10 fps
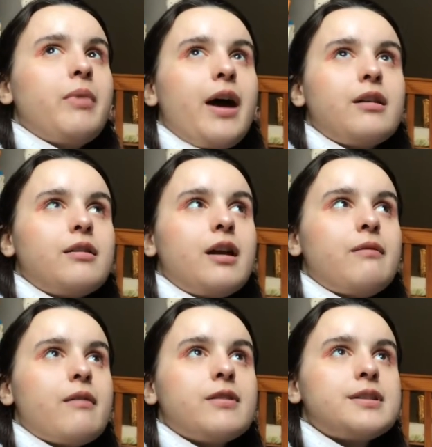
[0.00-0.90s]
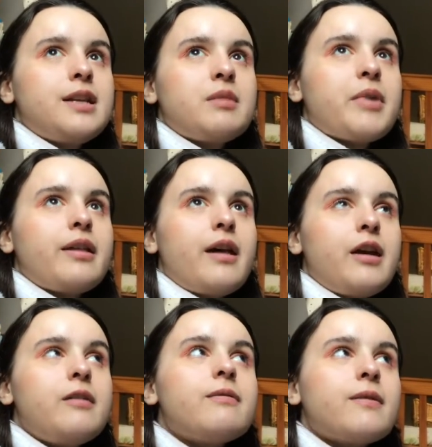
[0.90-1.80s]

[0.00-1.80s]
pattern I've ever seen in my life.